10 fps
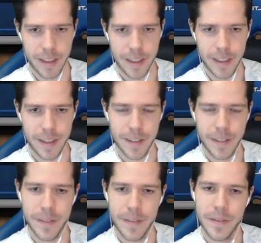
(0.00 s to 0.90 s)

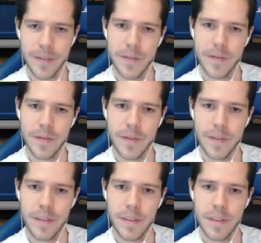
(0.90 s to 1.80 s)

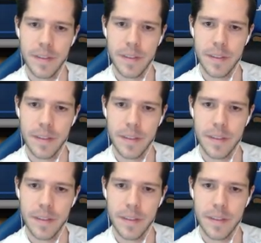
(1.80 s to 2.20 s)
(no one is talking)